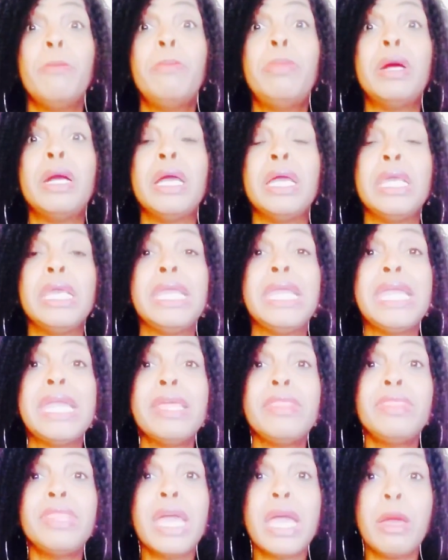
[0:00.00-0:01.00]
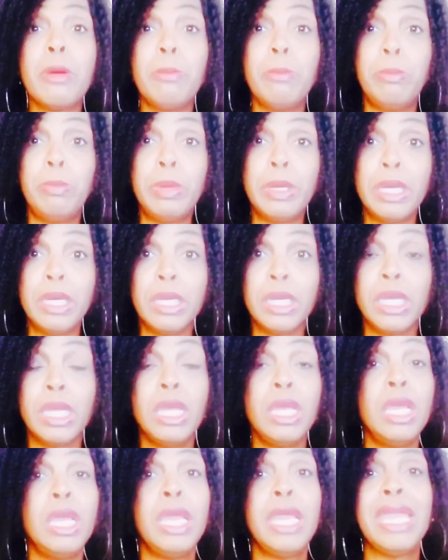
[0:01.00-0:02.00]
But in that book,
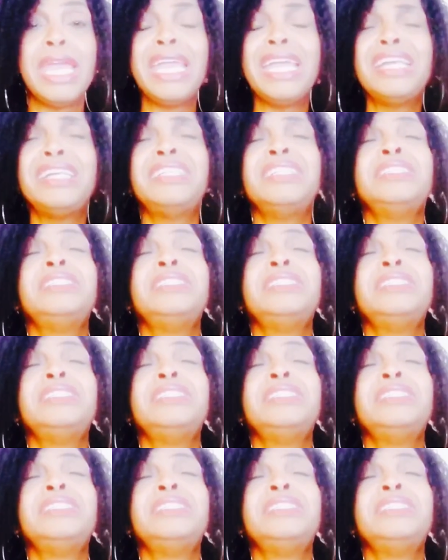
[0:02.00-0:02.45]
it